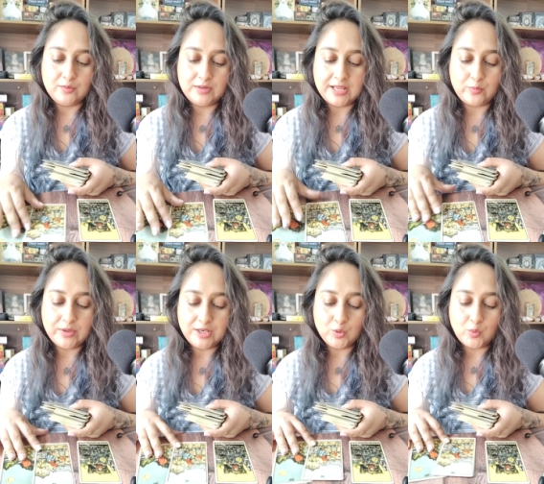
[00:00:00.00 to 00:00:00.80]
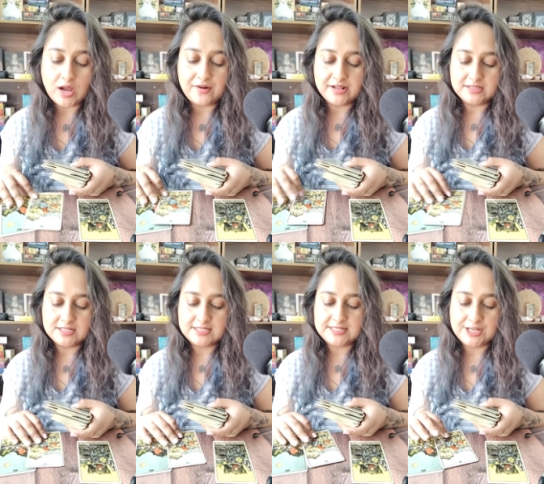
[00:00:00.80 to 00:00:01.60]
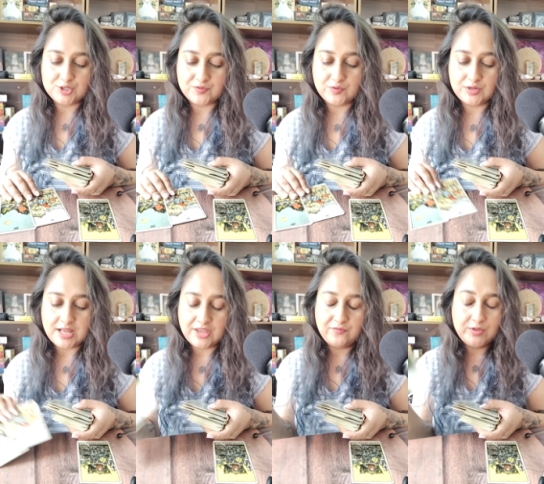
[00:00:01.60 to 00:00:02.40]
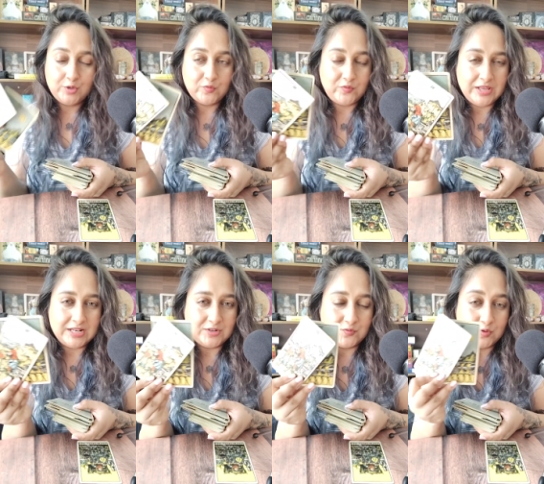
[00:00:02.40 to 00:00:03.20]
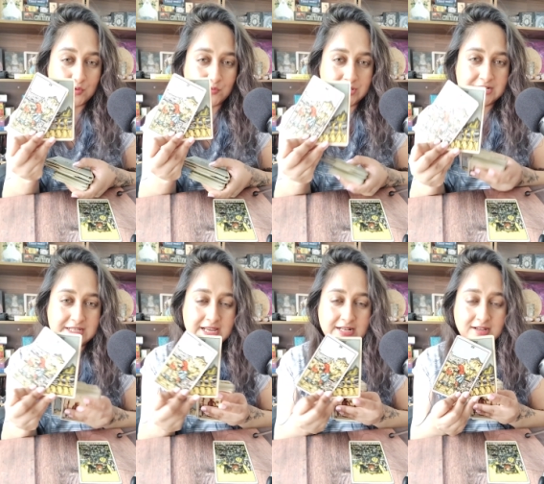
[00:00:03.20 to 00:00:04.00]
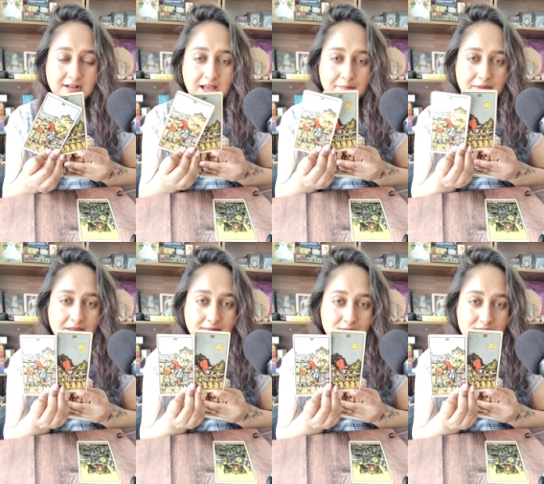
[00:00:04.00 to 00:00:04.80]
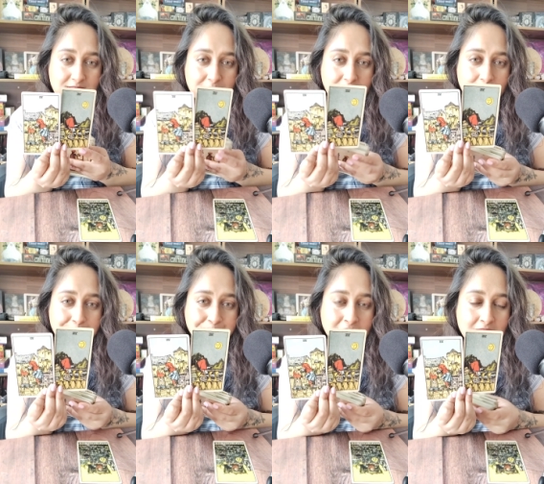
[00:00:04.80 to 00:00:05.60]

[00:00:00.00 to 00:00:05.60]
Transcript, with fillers: like when you are at this stage of your life when you feel unfulfilled and unhappy about something